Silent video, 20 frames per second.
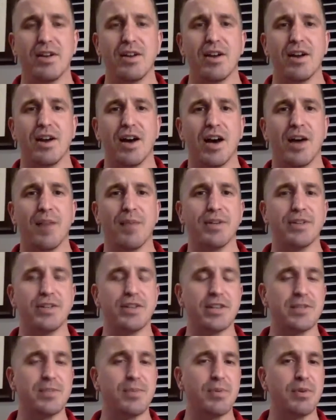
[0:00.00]

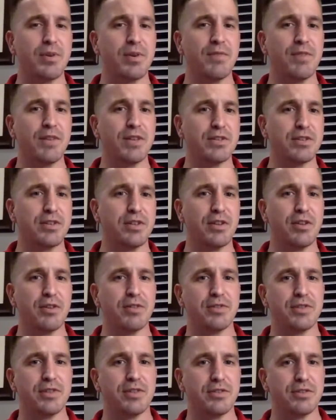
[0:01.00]
Adjustable conventional
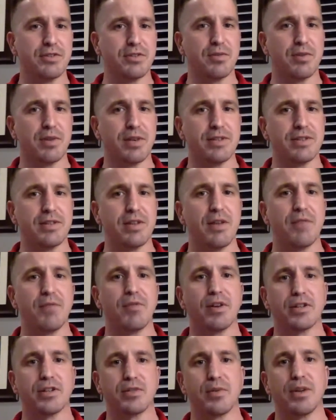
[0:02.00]
loans interest rates
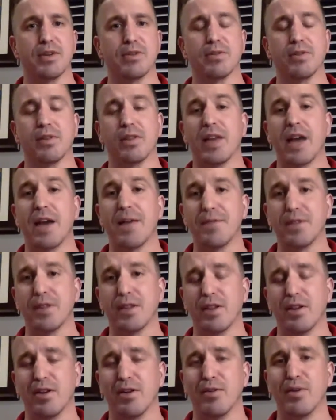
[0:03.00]
fluctuate through the life of the
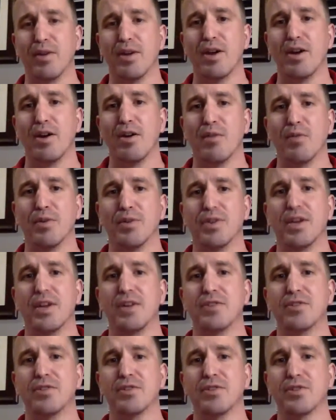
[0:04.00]
loan, with
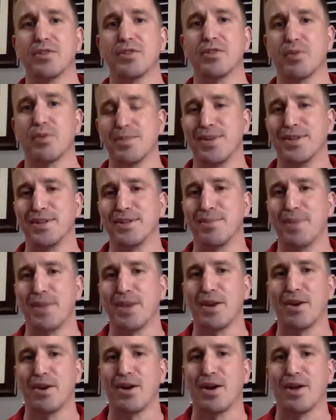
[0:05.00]
interest rates being
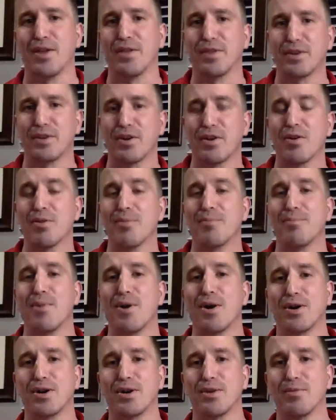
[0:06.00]
dependent on the current
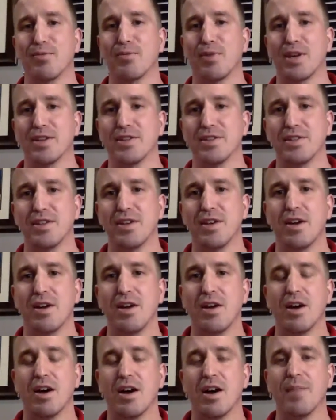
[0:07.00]
market rates.
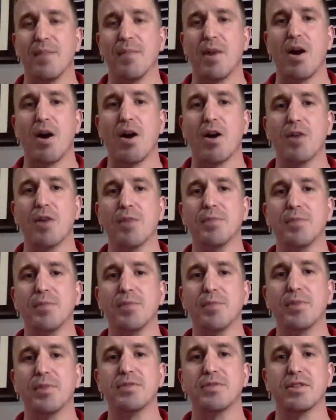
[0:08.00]
ARM
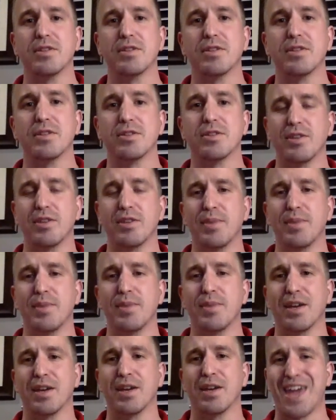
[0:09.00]
loans can certainly be a
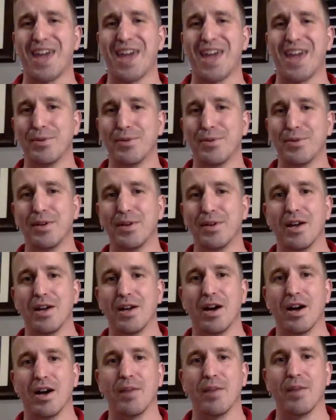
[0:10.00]
gamble,
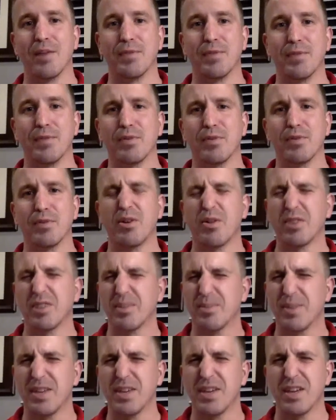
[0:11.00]
but if you're only going to
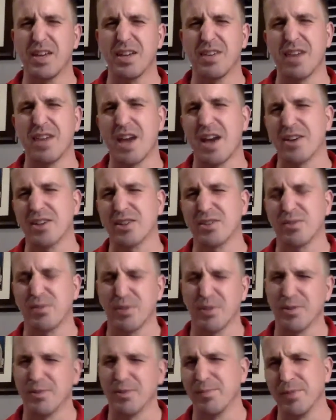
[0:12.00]
be in the house
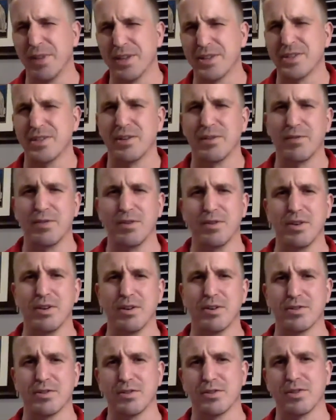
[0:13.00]
for less than a few
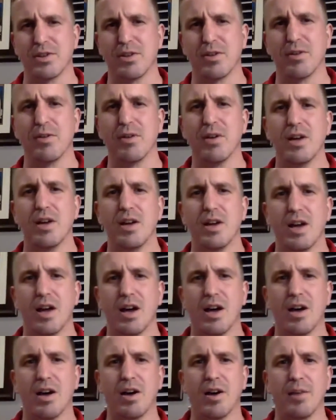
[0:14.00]
years or so,
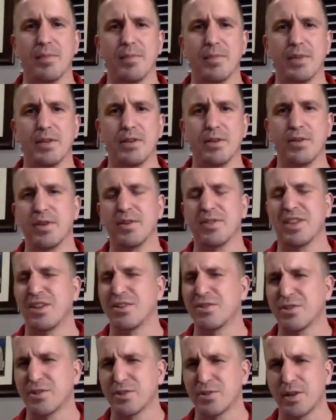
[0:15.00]
and you think the
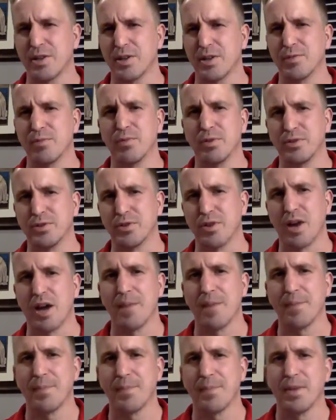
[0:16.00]
interest rates will
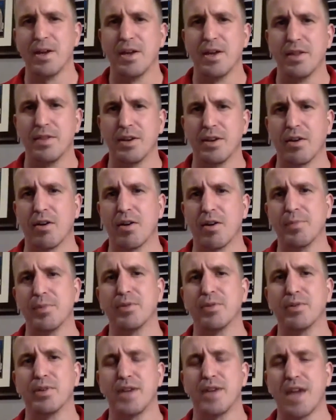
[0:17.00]
drop, then an ARM
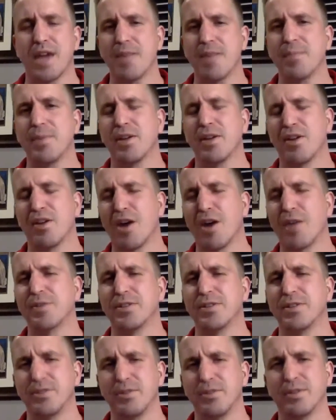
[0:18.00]
loan can be an
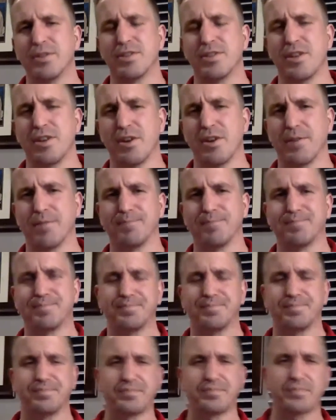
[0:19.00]
option to consider.
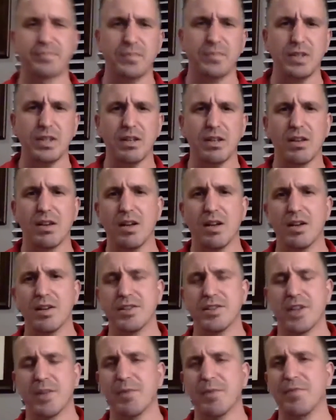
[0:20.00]

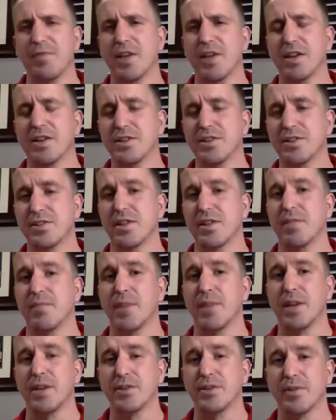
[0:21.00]
Some advantages and
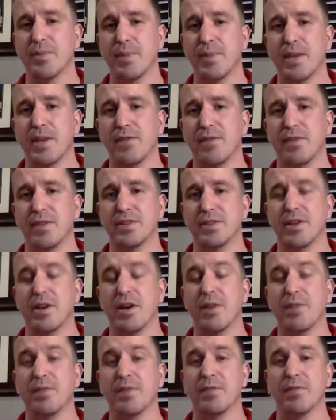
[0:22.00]
major benefits
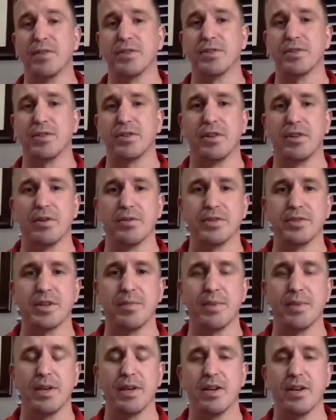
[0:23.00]
of conventional loans
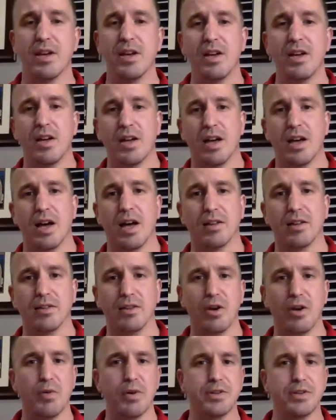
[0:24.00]
can be
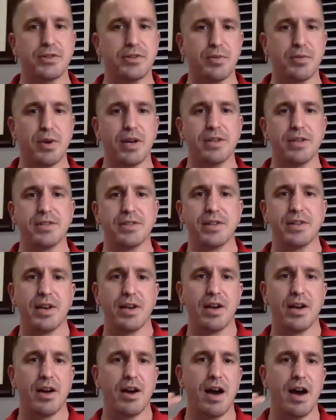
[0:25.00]
low interest rates,
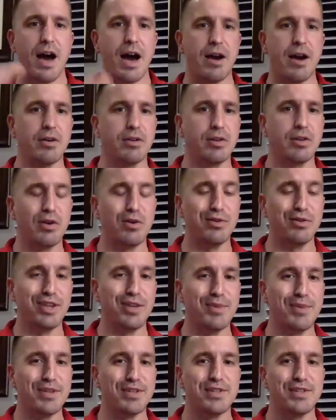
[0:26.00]
higher loan
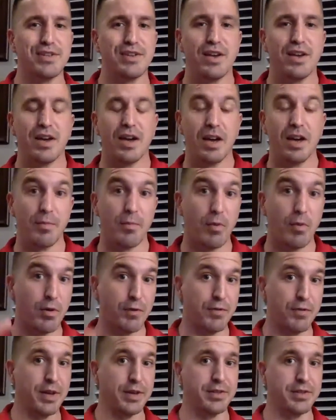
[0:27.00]
limits, and more
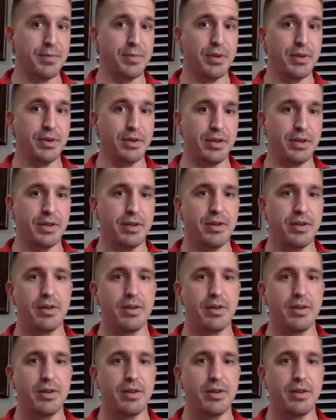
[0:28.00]
flexibility.